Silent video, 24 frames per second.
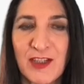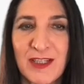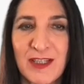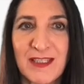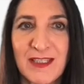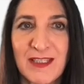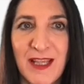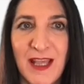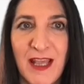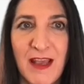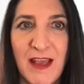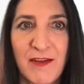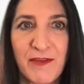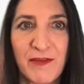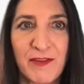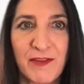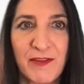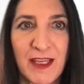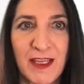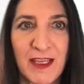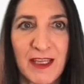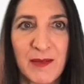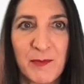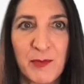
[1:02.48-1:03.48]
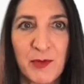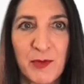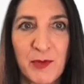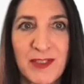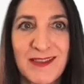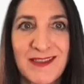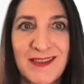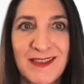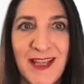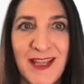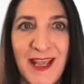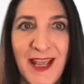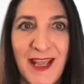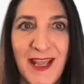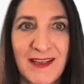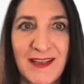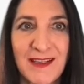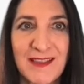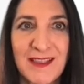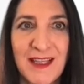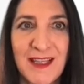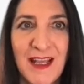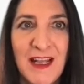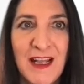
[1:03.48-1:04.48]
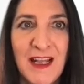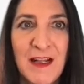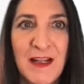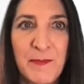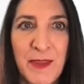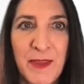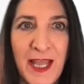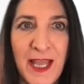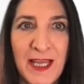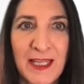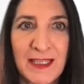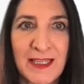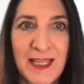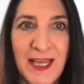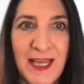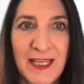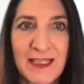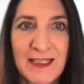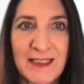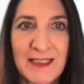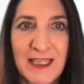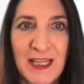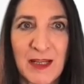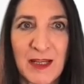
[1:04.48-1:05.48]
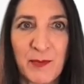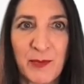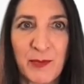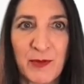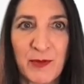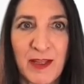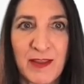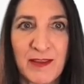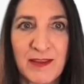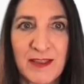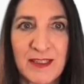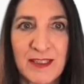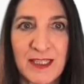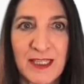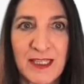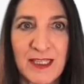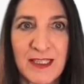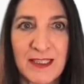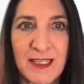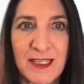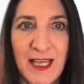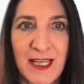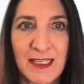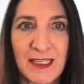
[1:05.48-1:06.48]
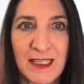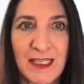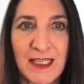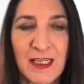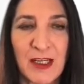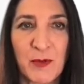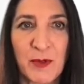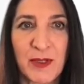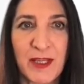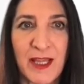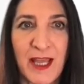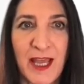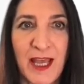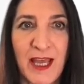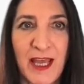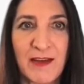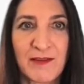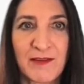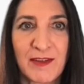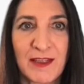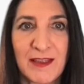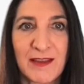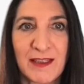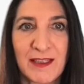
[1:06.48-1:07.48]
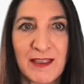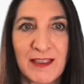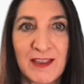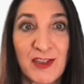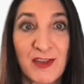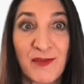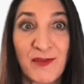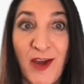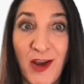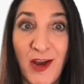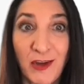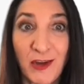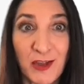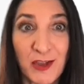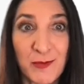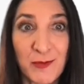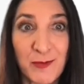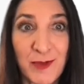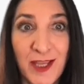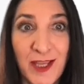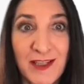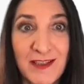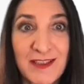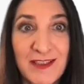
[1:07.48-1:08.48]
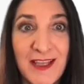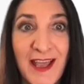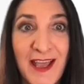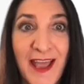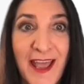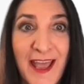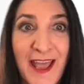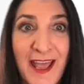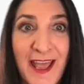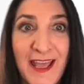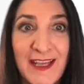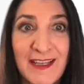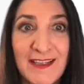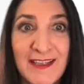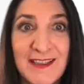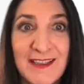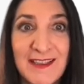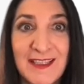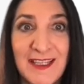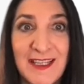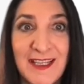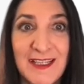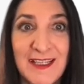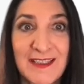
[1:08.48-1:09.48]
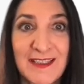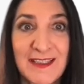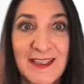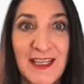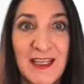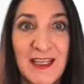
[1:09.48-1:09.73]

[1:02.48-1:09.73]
is f, the input is x, and that is in parentheses. And here we have in the list of arguments, x is the